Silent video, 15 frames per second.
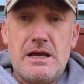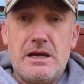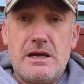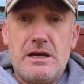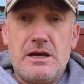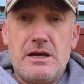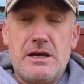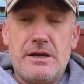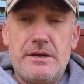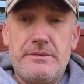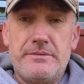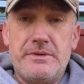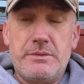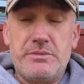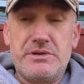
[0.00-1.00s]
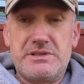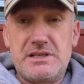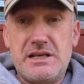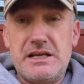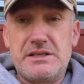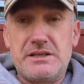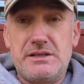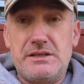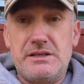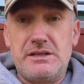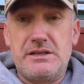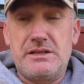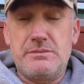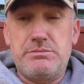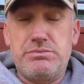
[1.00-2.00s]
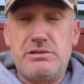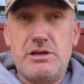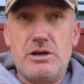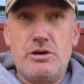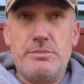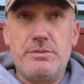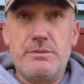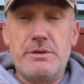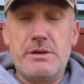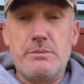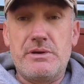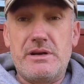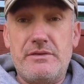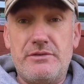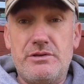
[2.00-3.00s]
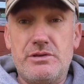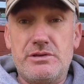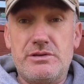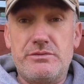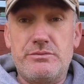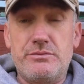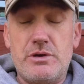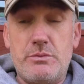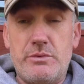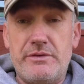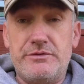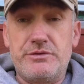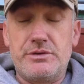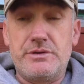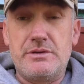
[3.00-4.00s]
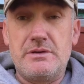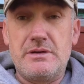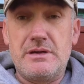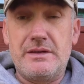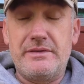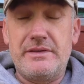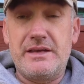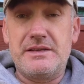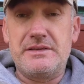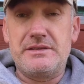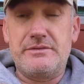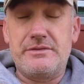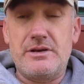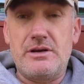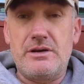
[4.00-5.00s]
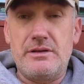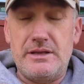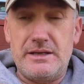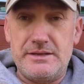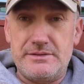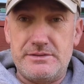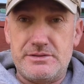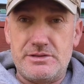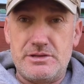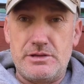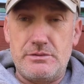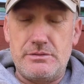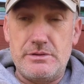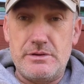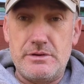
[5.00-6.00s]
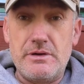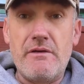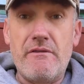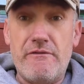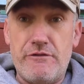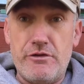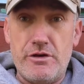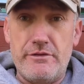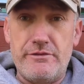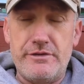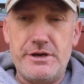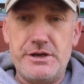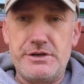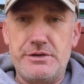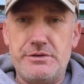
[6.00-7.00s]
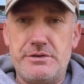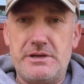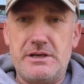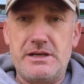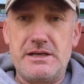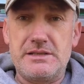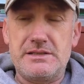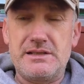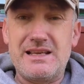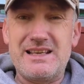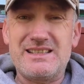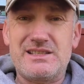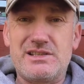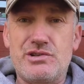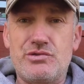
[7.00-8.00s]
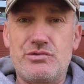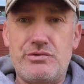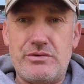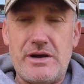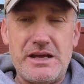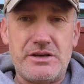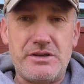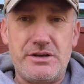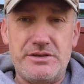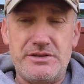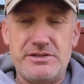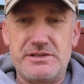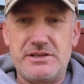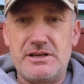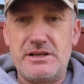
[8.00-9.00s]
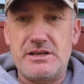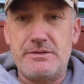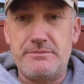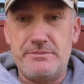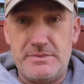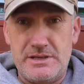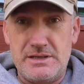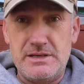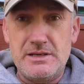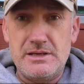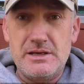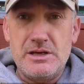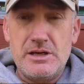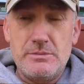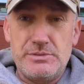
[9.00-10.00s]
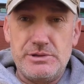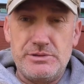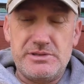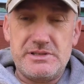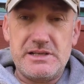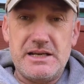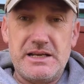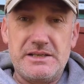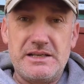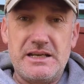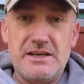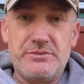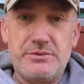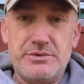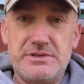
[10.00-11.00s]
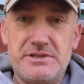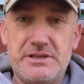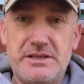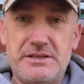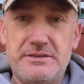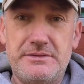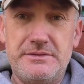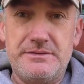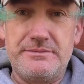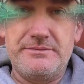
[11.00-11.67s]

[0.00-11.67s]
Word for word: and then we'll tidy the, the plot up and then we'll have a look at what we've done at the end of all that. So, further ado, guys, let's crack on as um, Blue Star Dave would We're gonna get the